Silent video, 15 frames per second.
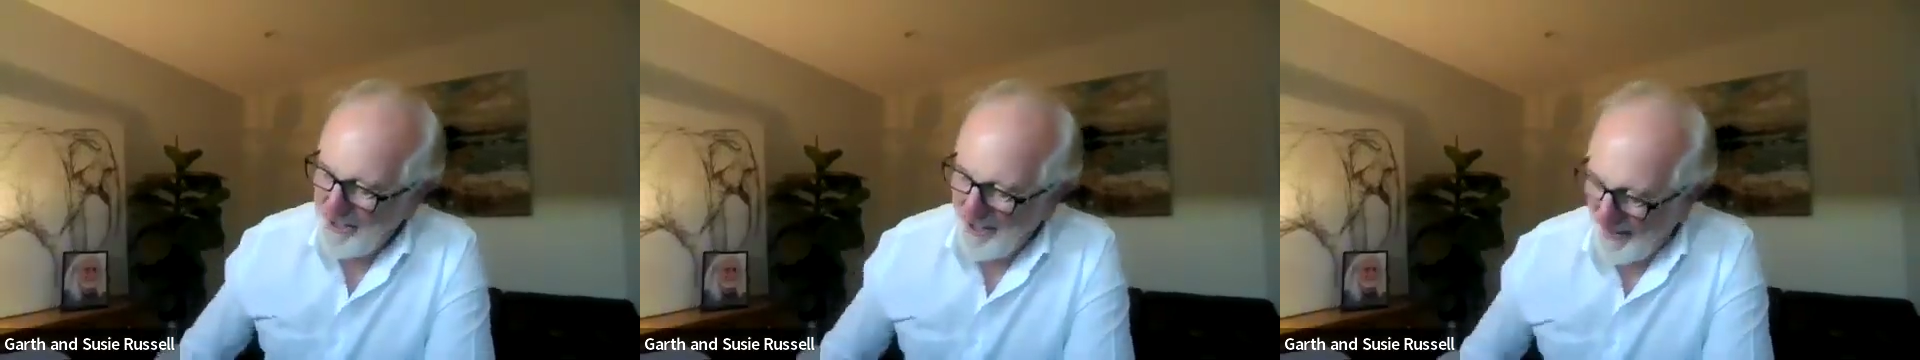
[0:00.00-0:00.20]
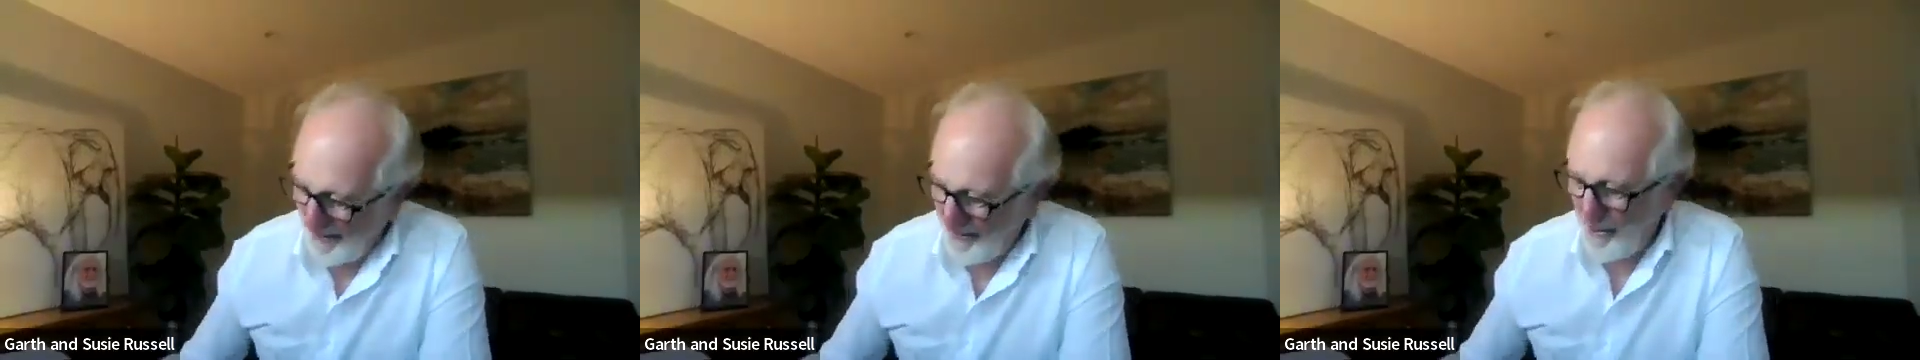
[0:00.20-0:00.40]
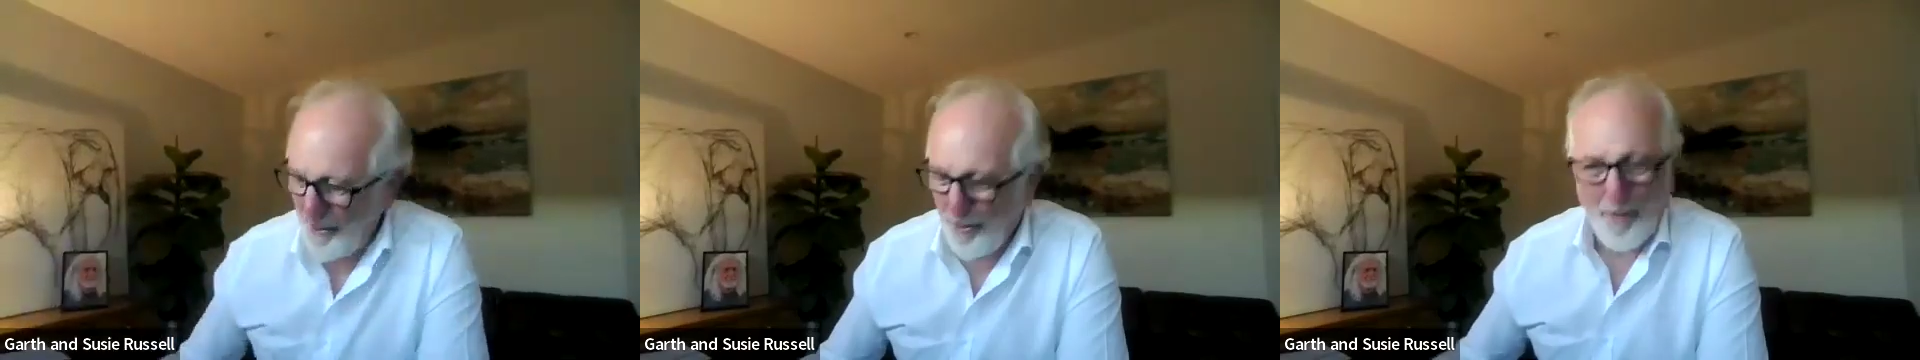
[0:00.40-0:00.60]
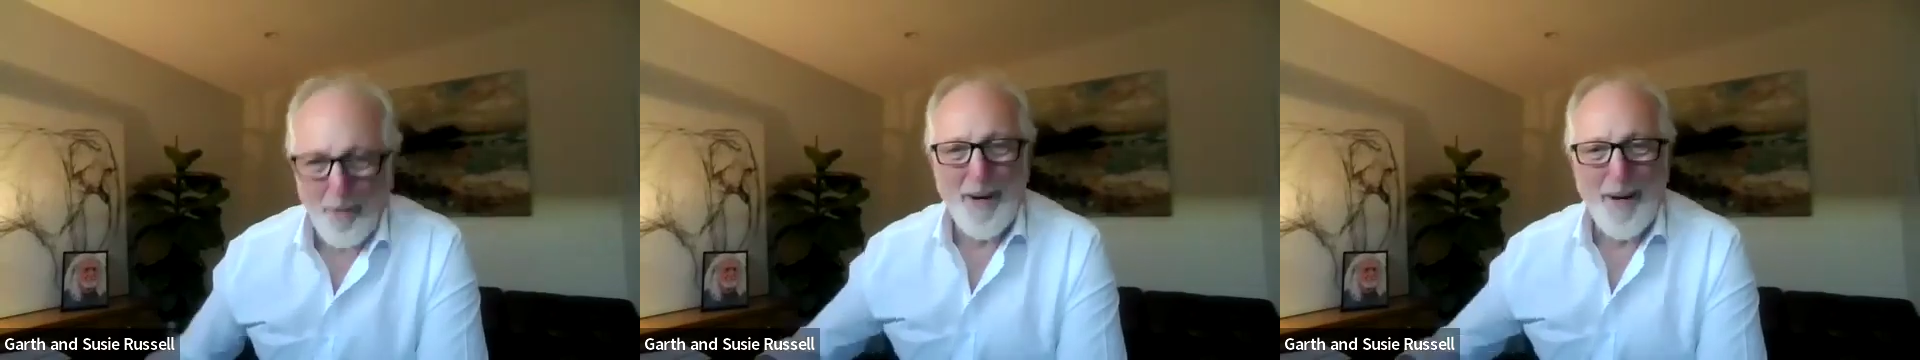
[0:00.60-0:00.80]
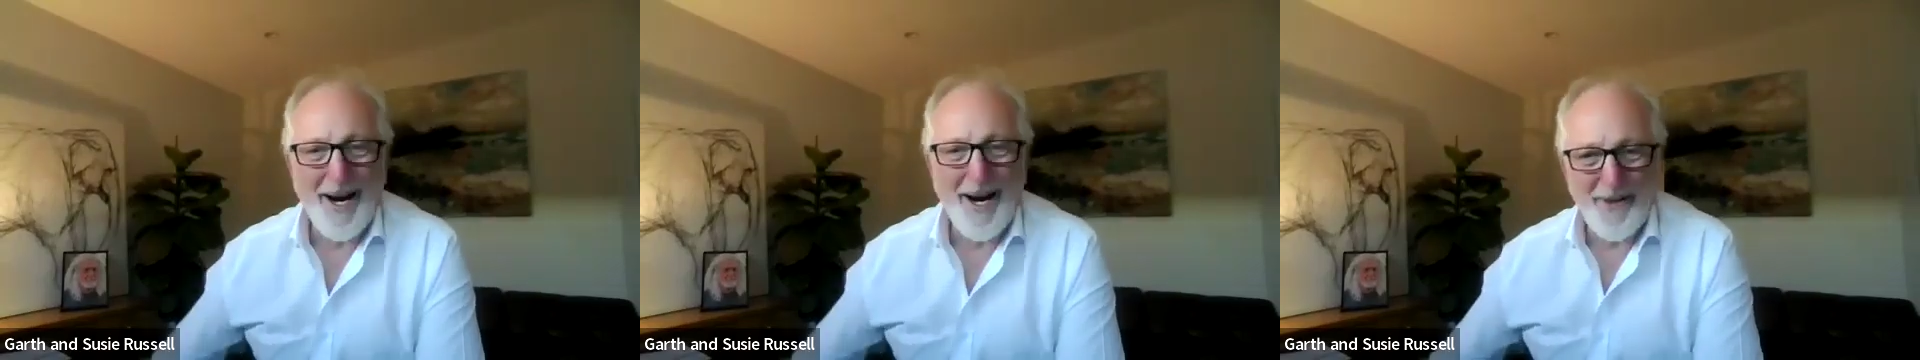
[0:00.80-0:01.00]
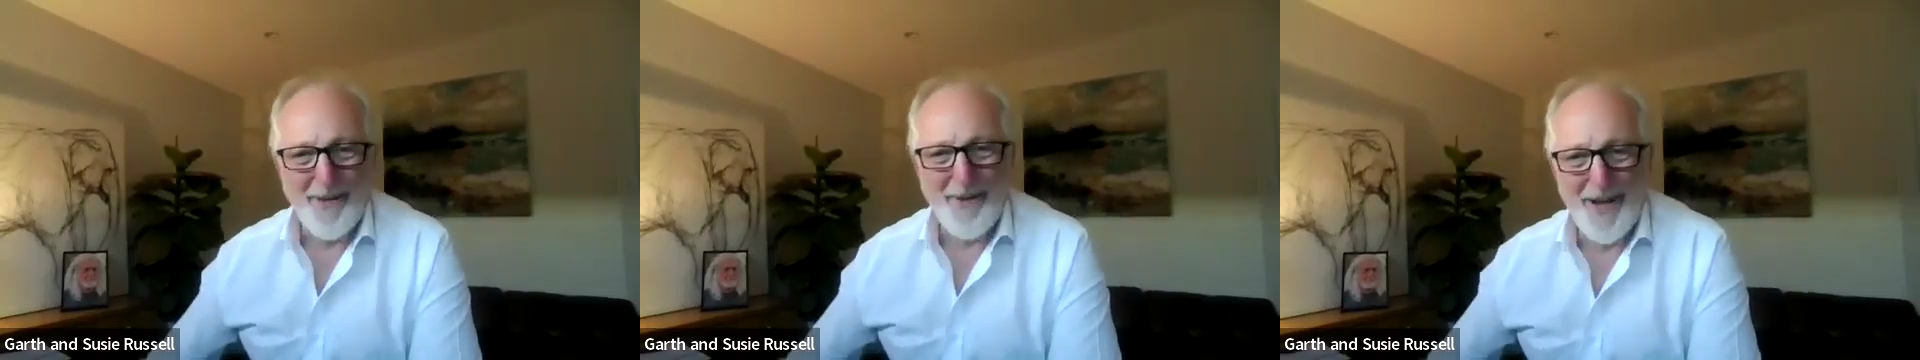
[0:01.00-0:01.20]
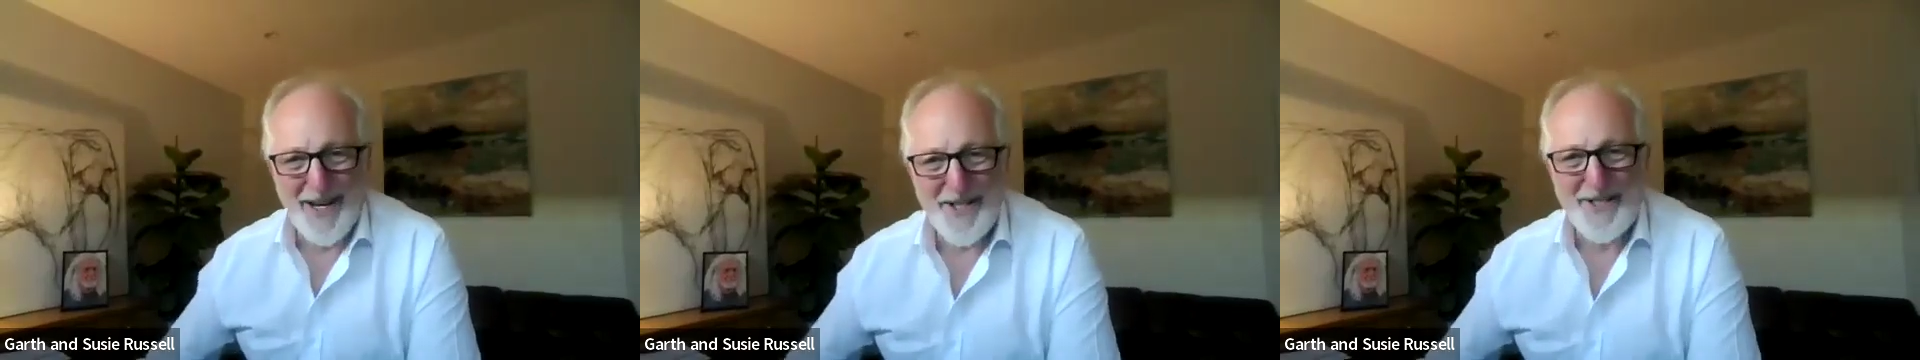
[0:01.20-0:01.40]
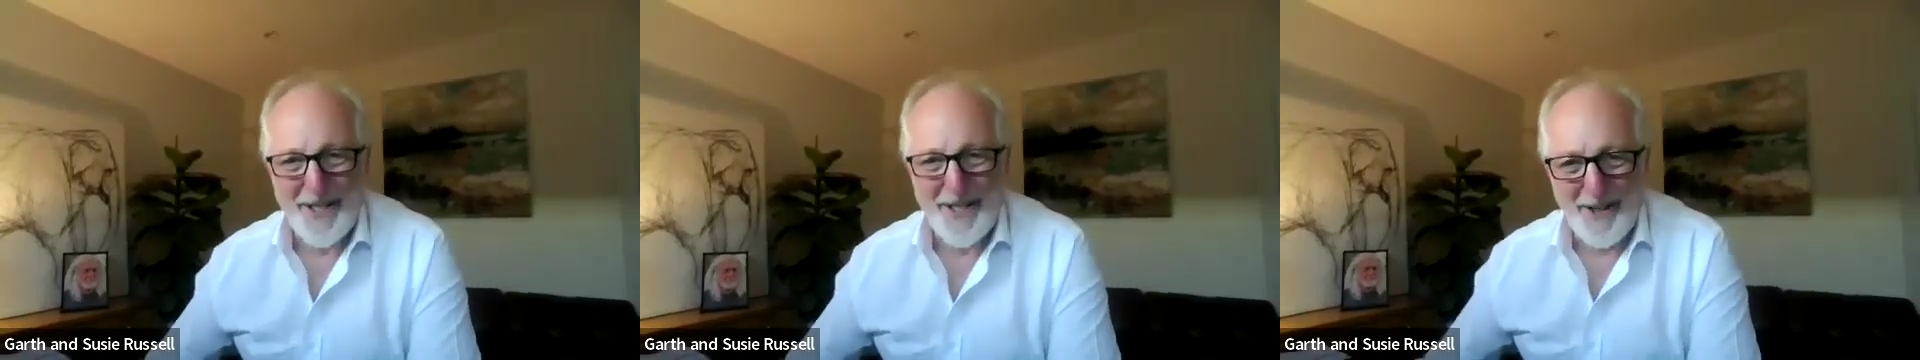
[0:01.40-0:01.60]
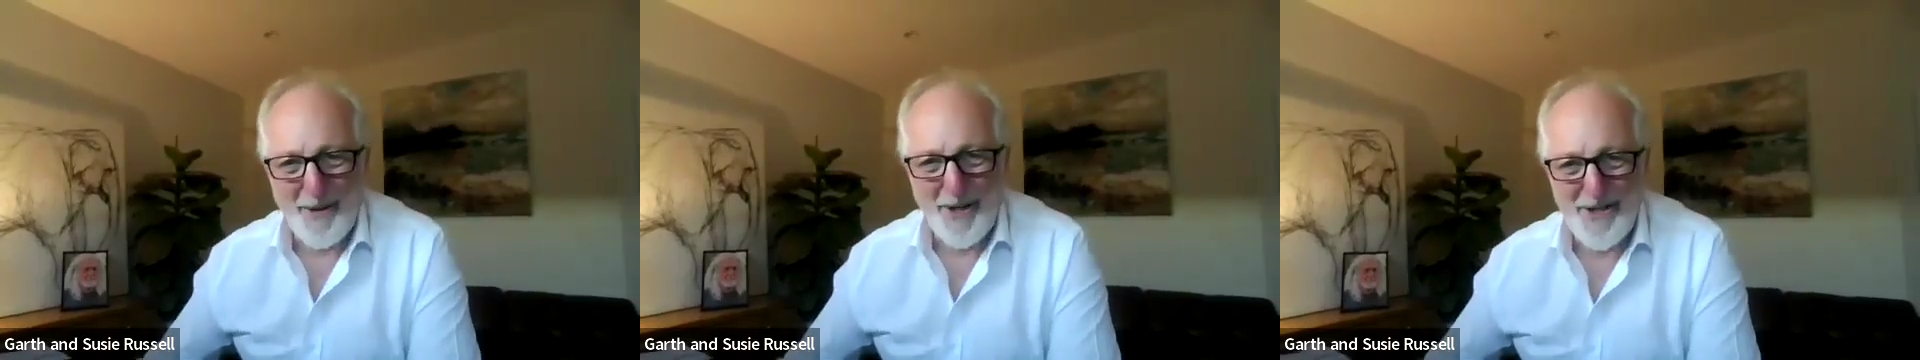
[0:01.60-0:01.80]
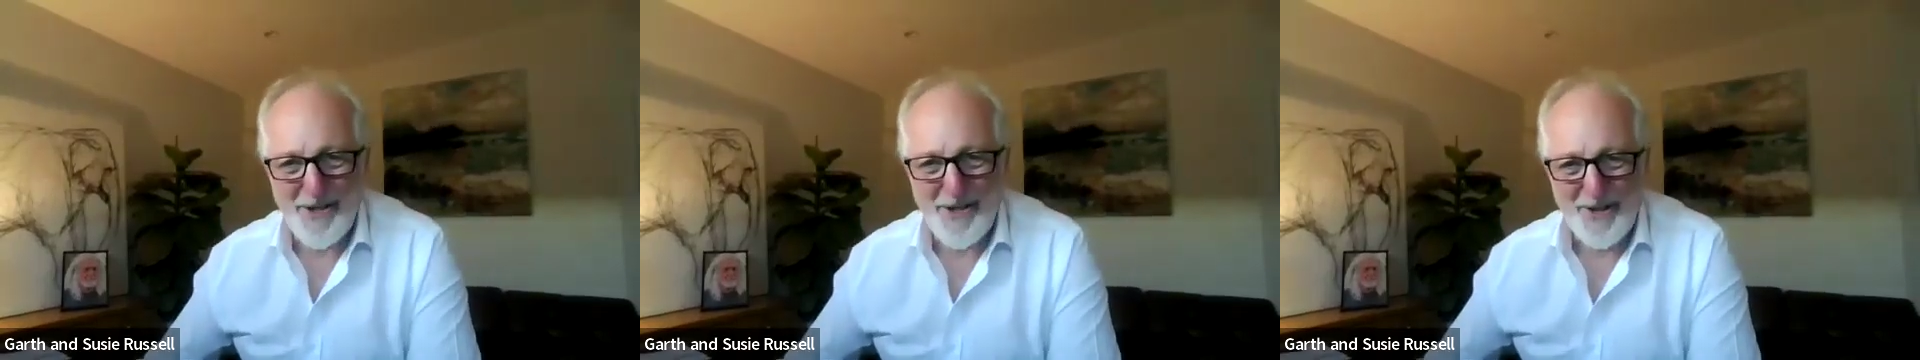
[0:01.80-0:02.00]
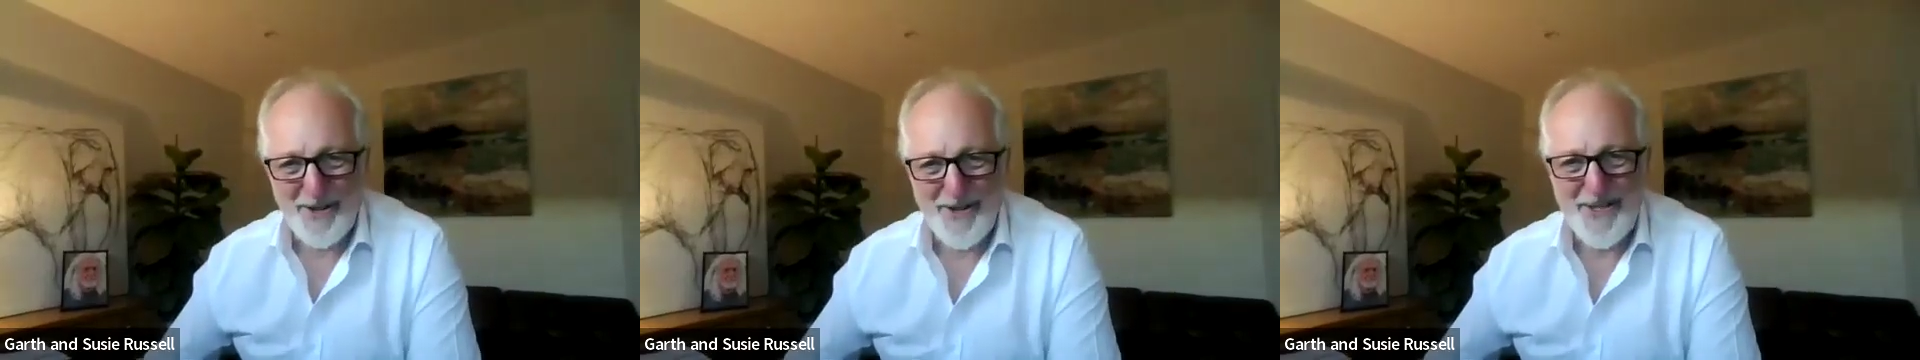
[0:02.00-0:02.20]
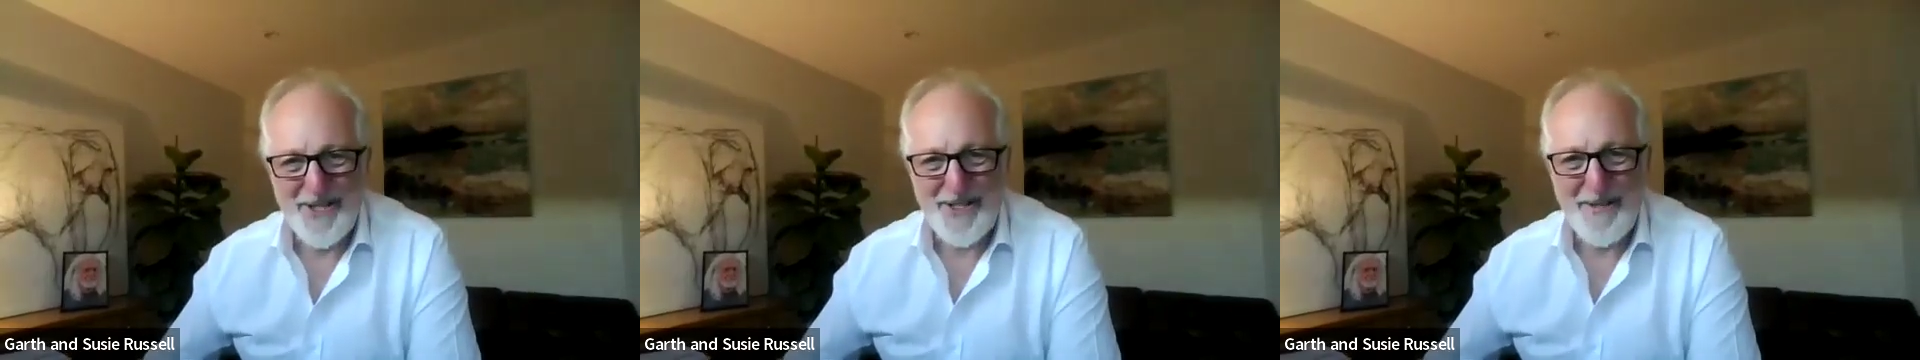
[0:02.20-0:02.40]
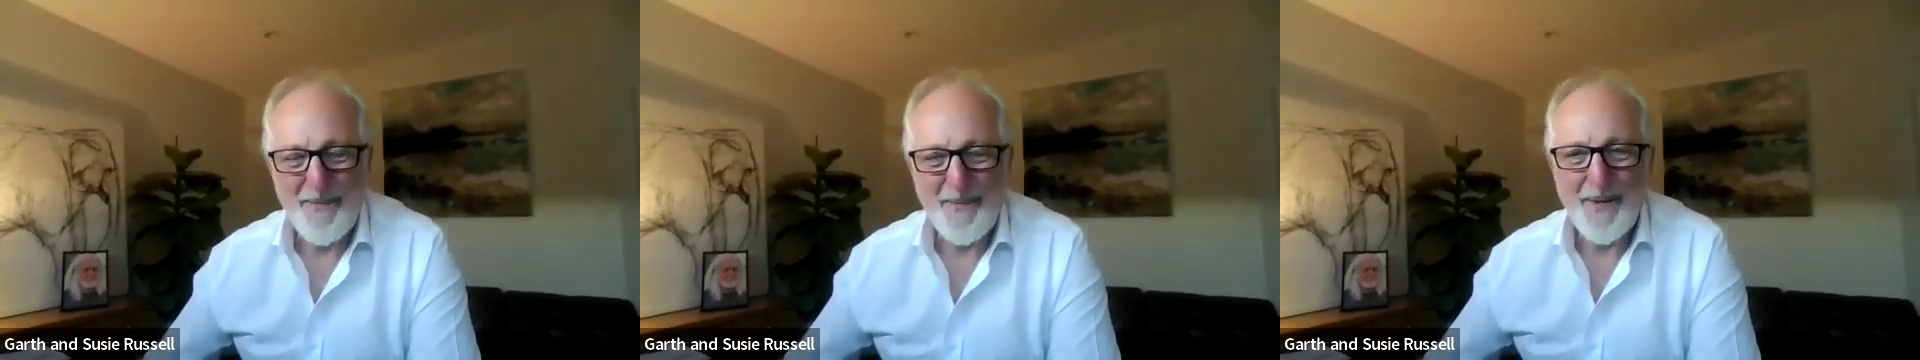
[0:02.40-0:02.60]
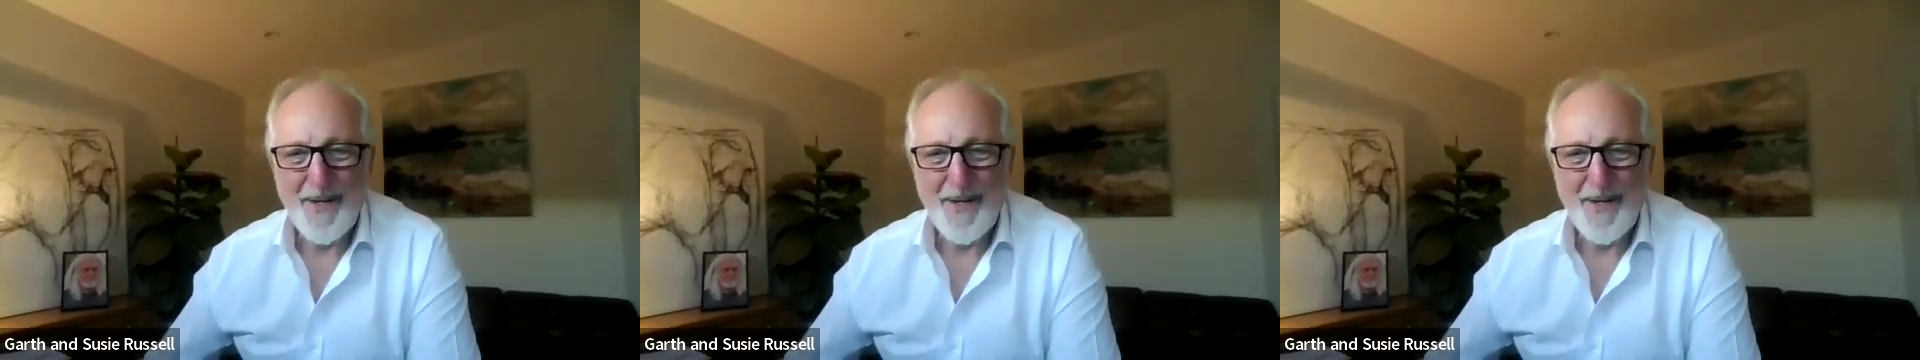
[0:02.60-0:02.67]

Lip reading: go down that normal path of asking questions.